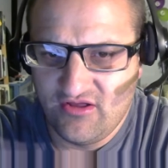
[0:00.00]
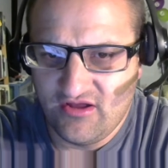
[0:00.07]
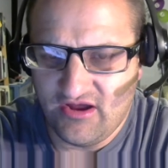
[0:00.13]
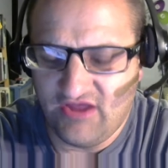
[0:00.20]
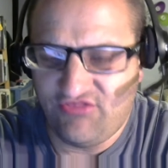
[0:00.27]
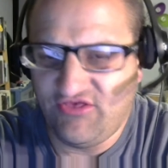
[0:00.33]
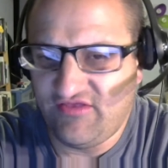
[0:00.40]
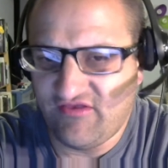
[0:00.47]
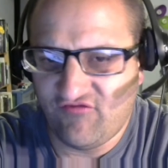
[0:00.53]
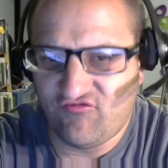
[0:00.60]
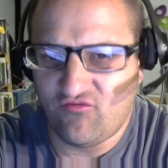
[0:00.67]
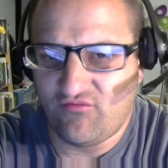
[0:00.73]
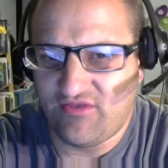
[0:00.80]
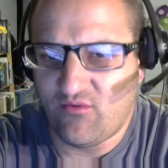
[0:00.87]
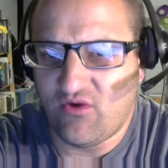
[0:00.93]
I think
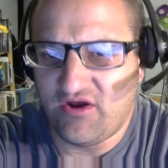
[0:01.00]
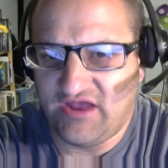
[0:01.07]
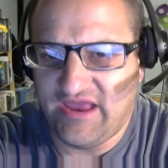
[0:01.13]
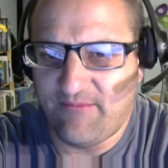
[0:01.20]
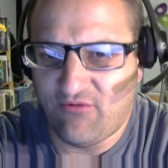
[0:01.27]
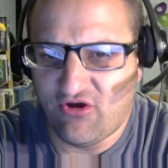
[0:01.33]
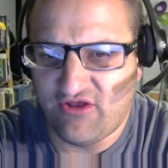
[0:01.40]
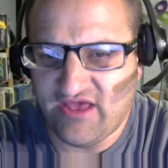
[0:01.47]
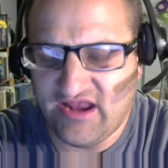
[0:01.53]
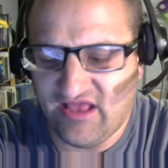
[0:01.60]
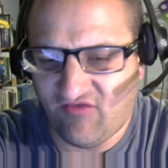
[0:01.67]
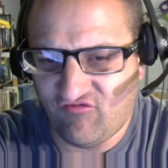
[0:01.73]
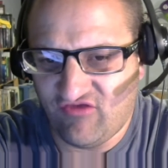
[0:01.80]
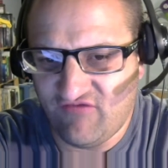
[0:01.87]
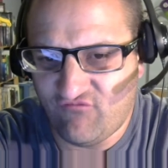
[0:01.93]
they want to keep her on
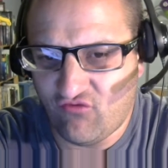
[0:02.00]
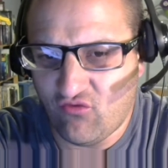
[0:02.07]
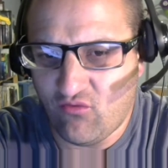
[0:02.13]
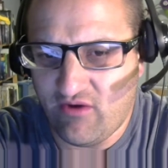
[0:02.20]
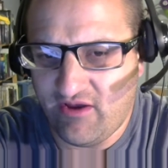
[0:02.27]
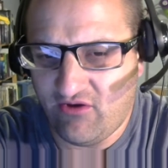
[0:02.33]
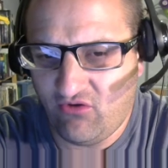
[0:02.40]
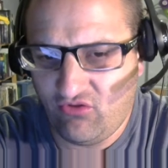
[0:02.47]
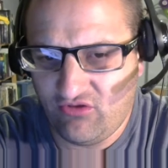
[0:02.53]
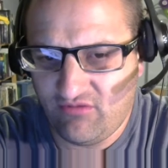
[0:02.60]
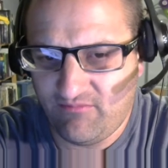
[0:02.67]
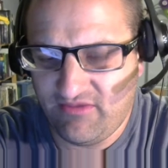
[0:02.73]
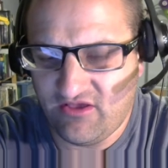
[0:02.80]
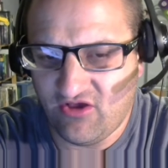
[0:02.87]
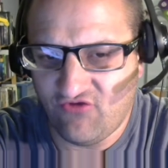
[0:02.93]
NXT for a while
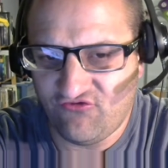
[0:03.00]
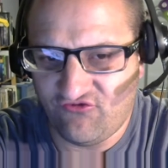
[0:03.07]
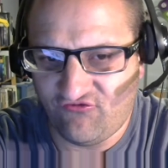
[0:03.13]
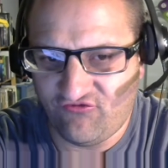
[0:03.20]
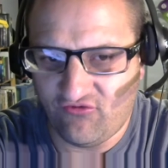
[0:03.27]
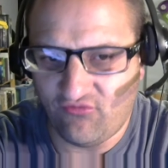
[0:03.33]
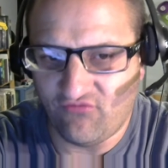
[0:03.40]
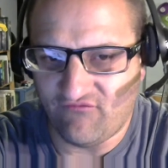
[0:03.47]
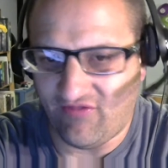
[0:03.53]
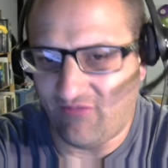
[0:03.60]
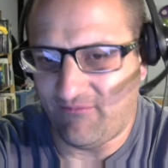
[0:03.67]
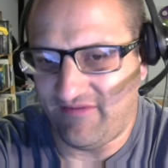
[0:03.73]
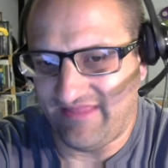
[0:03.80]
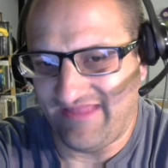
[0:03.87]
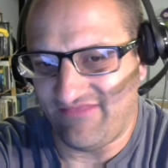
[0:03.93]
because they're still
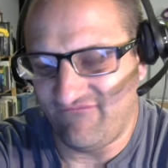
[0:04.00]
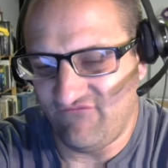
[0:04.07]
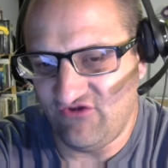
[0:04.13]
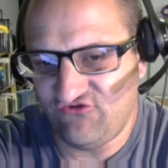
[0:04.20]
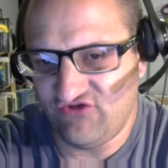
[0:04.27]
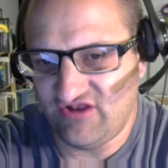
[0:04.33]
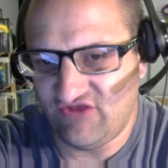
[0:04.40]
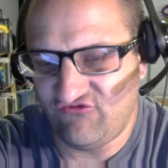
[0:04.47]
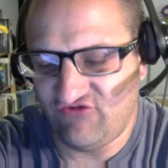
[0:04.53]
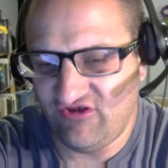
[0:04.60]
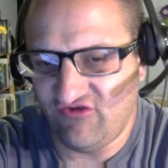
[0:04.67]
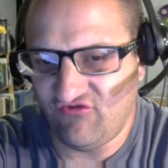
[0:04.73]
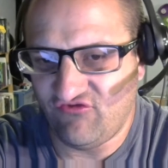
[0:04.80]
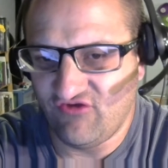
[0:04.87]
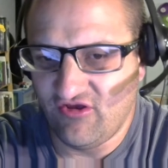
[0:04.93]
developing that division and she's,